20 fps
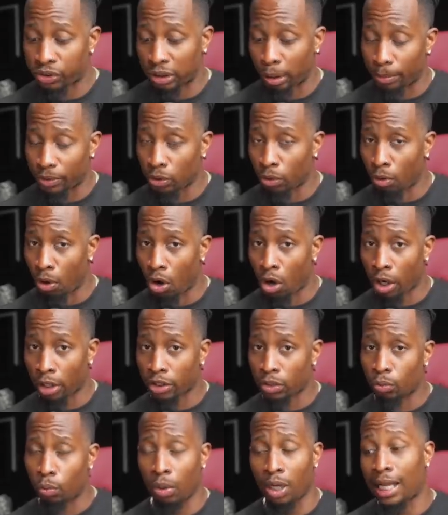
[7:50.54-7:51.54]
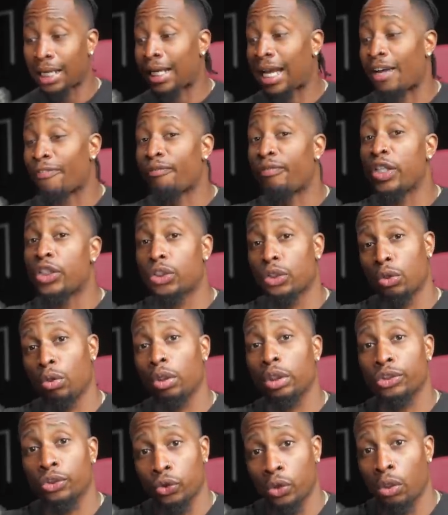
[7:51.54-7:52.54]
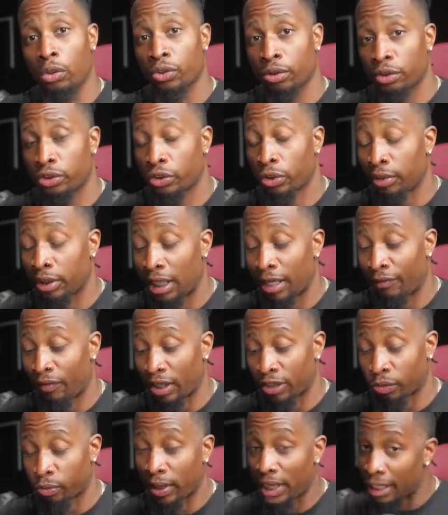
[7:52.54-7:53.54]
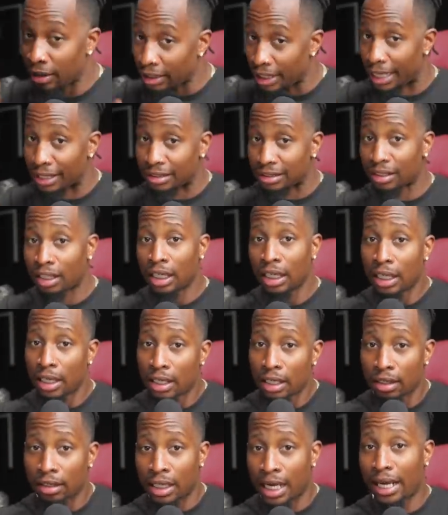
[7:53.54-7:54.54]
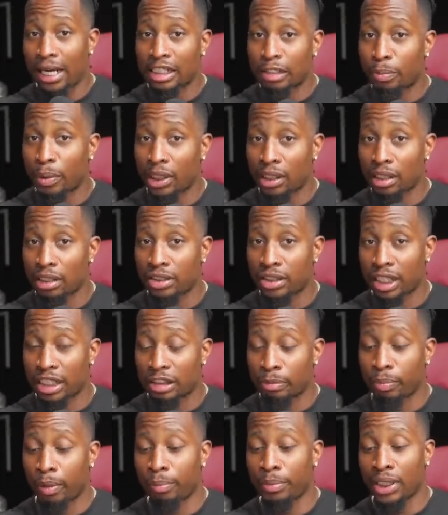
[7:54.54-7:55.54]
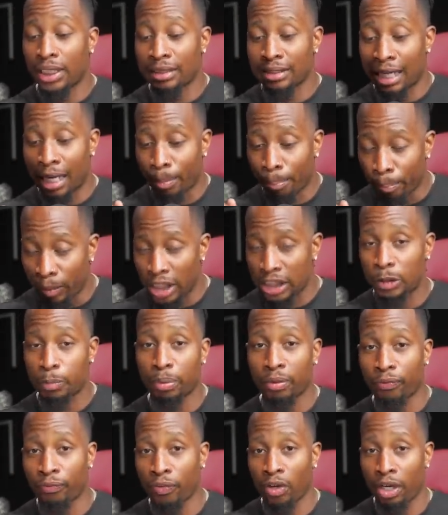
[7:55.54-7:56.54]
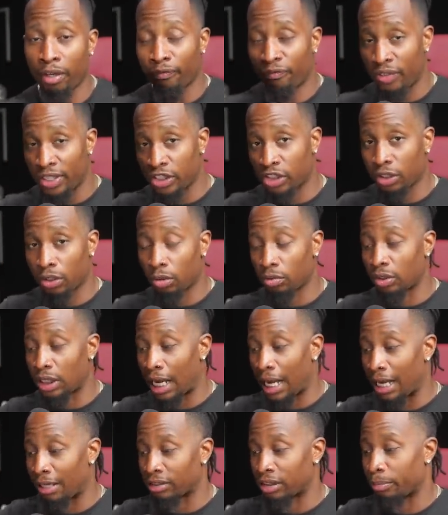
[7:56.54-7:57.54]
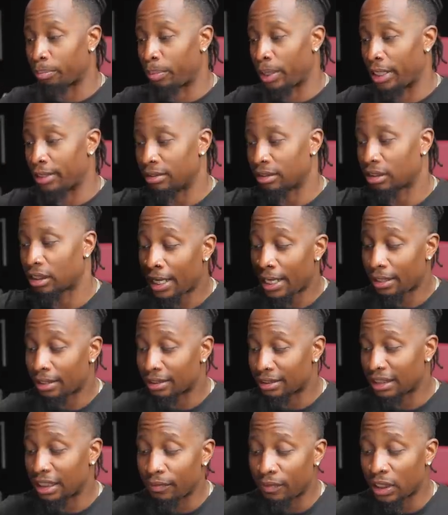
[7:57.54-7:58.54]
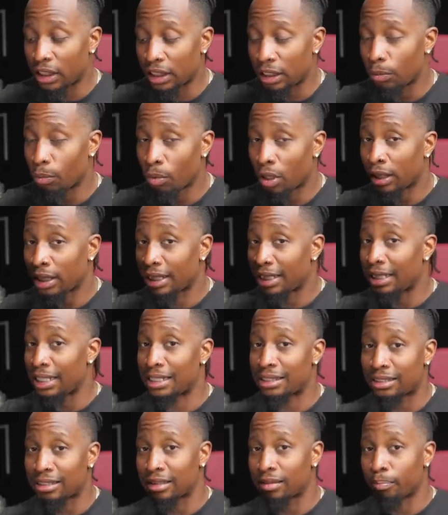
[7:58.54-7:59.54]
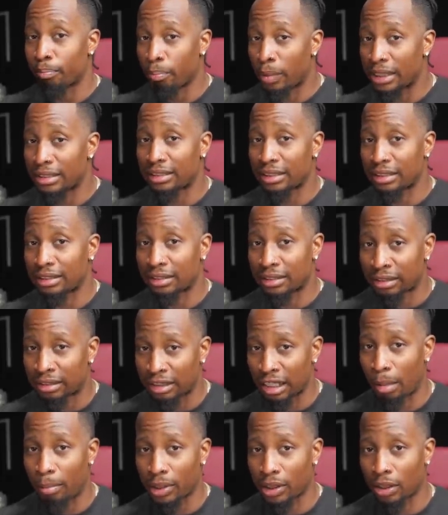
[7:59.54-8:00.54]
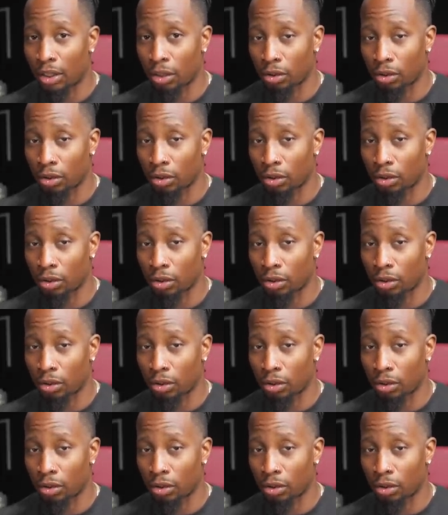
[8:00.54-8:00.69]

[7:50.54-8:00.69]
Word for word: some of you will argue, well, I got physical controls on the Sony FX3. And yes, that has been an adjustment because I much prefer physical dials and buttons. And the ZV-E1 is missing some of